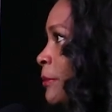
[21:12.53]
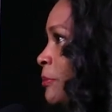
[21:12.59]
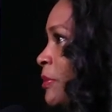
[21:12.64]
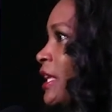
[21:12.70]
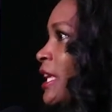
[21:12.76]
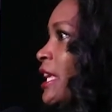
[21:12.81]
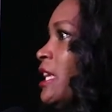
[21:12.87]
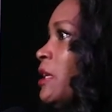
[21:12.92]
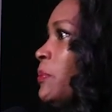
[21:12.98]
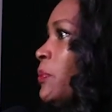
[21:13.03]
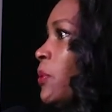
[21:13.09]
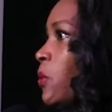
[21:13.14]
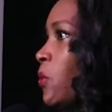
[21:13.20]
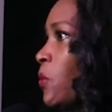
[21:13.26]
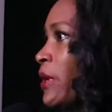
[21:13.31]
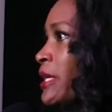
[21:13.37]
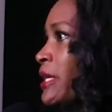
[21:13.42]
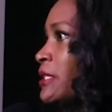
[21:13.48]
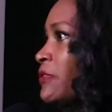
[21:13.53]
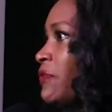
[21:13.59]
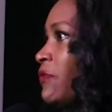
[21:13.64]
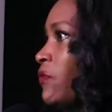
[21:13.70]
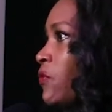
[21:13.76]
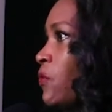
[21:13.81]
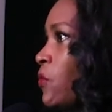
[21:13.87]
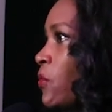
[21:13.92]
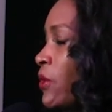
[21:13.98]
key points
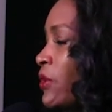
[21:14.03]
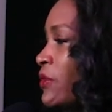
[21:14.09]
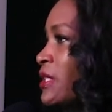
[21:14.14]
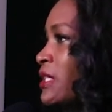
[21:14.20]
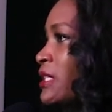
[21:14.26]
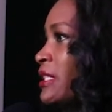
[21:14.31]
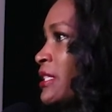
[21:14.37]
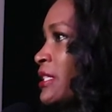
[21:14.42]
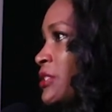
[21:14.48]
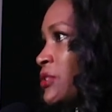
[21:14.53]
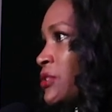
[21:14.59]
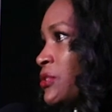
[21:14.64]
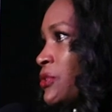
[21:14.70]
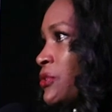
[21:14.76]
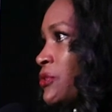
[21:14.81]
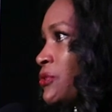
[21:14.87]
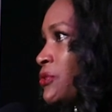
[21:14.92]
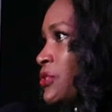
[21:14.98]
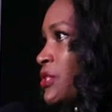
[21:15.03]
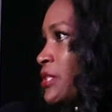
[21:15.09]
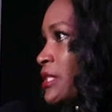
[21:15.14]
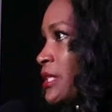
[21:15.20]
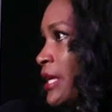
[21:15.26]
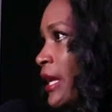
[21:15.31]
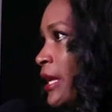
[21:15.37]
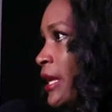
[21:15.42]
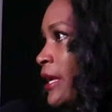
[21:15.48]
for the listeners to
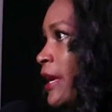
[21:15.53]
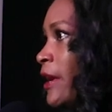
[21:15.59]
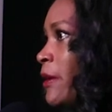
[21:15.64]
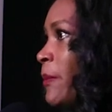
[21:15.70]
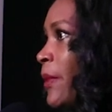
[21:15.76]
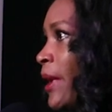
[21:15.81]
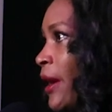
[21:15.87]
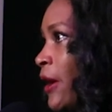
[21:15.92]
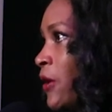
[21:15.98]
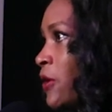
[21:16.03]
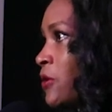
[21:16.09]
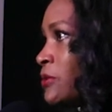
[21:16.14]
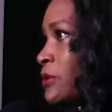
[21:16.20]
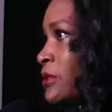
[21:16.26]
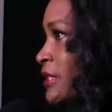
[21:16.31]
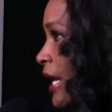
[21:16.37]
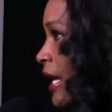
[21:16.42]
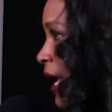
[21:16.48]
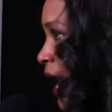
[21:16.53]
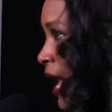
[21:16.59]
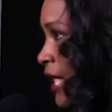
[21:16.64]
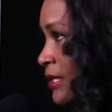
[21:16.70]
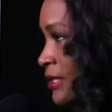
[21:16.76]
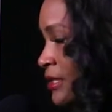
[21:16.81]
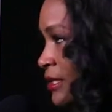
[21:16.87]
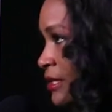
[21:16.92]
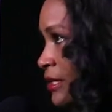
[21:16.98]
take about
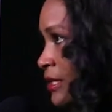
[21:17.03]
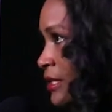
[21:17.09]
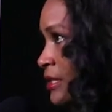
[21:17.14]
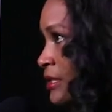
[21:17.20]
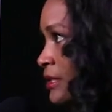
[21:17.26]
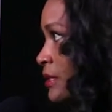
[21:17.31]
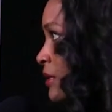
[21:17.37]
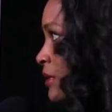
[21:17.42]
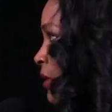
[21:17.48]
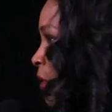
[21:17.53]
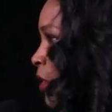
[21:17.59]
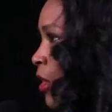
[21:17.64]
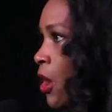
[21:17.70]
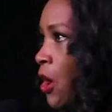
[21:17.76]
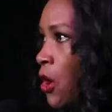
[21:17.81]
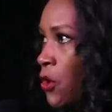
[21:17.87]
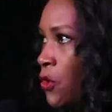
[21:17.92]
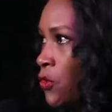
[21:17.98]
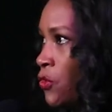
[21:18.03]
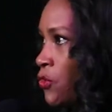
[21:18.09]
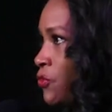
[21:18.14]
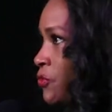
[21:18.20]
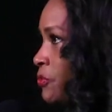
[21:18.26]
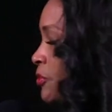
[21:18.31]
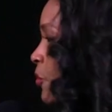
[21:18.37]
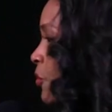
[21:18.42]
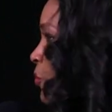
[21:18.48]
dialysis,
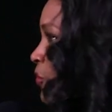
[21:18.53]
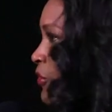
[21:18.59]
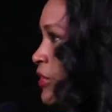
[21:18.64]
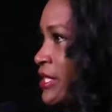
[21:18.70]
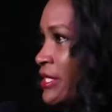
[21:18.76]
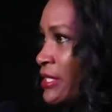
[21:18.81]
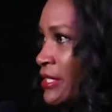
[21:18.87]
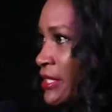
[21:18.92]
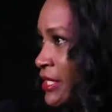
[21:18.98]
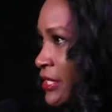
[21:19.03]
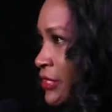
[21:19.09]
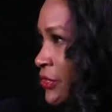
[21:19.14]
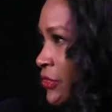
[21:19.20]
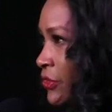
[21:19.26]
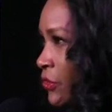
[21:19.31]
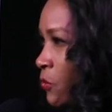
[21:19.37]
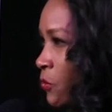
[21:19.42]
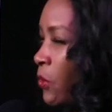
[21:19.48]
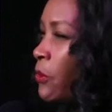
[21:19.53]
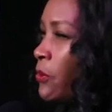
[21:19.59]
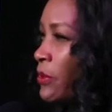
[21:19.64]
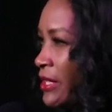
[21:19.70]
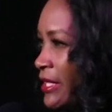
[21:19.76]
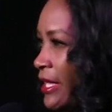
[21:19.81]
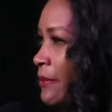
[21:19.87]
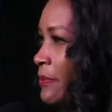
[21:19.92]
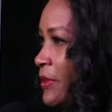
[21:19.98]
home or in center, what would
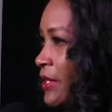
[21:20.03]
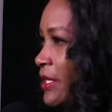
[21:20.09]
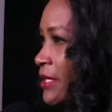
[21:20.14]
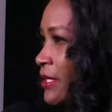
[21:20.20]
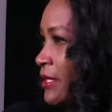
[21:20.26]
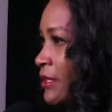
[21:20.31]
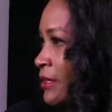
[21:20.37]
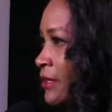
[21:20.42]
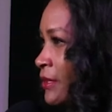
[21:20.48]
that be?